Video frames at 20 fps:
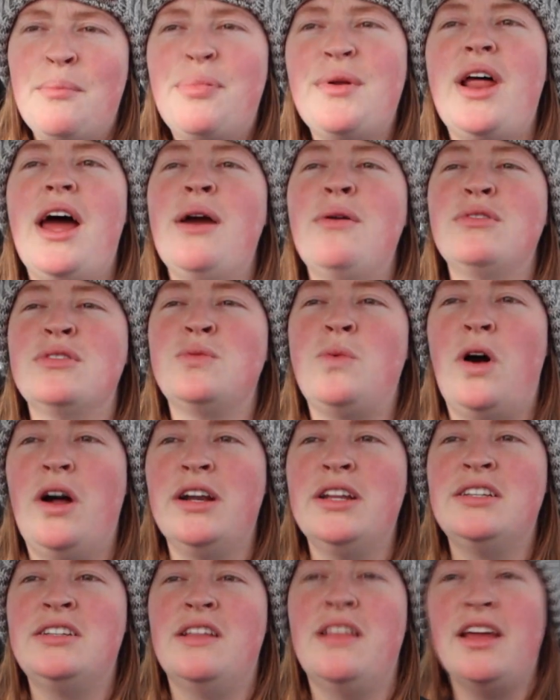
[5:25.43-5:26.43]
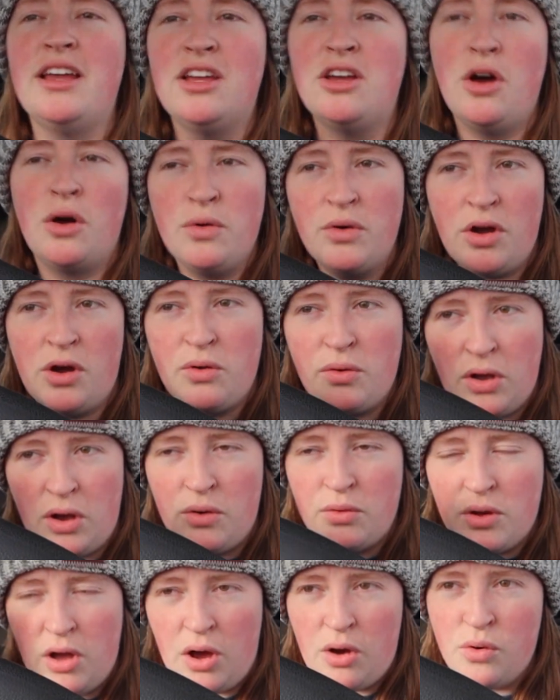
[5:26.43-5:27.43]
But I was wanting to like go, go,
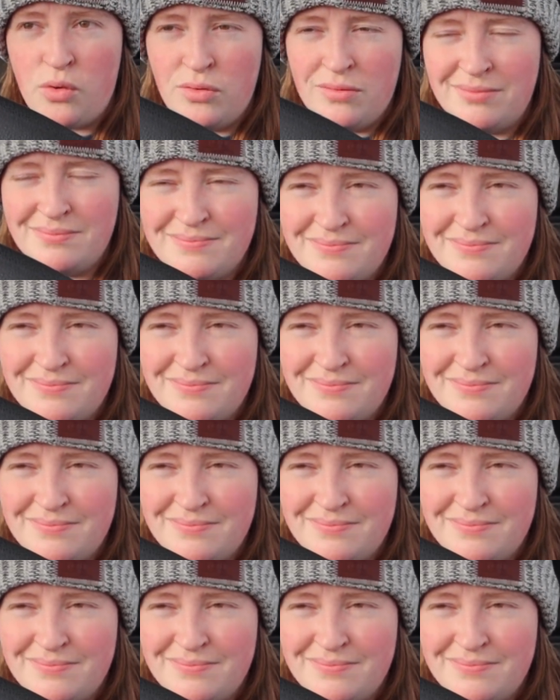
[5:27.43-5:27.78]
go, go.